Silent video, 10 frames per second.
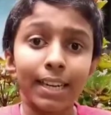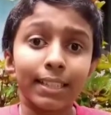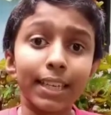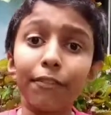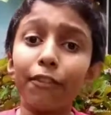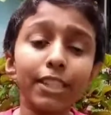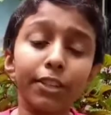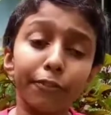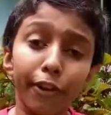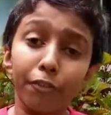She
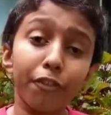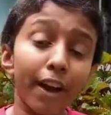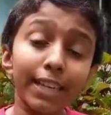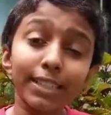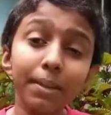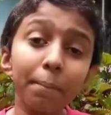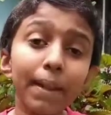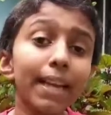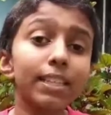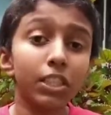first of all finds a
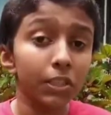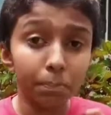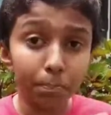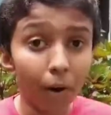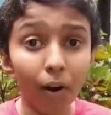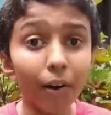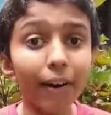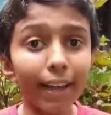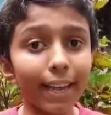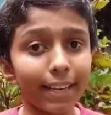place to
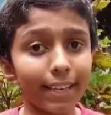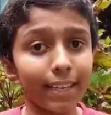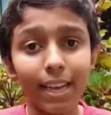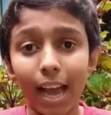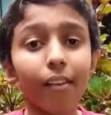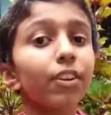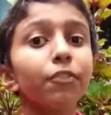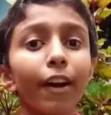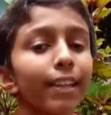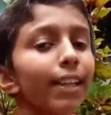burrow in. After
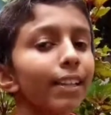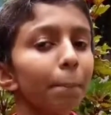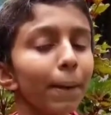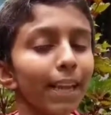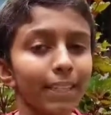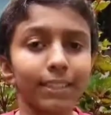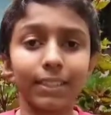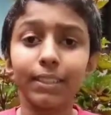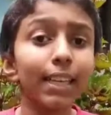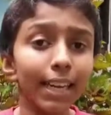finding the
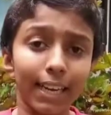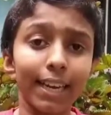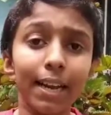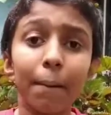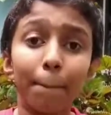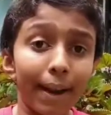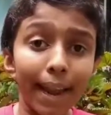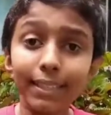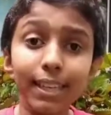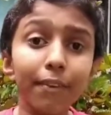place, she
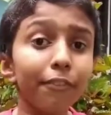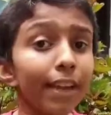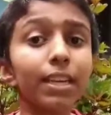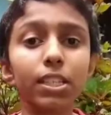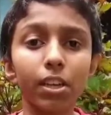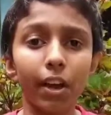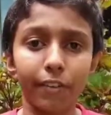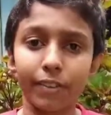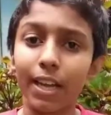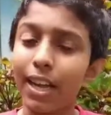breaks her wings
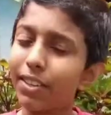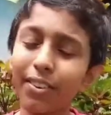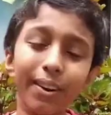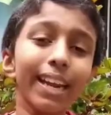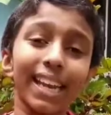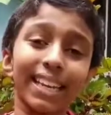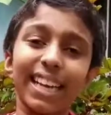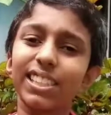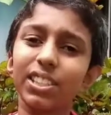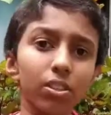off to create
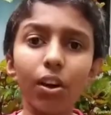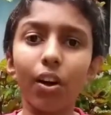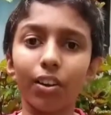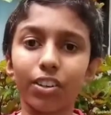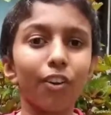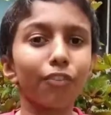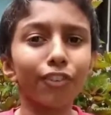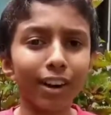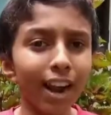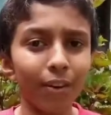a sort of
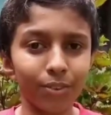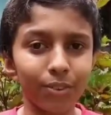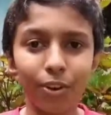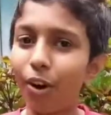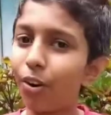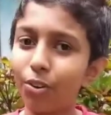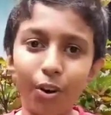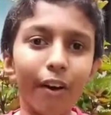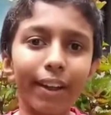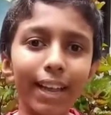crown or
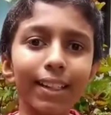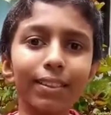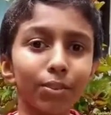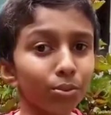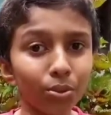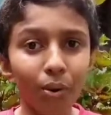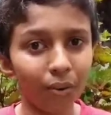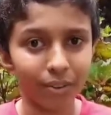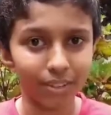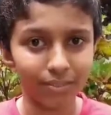royal
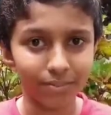throne.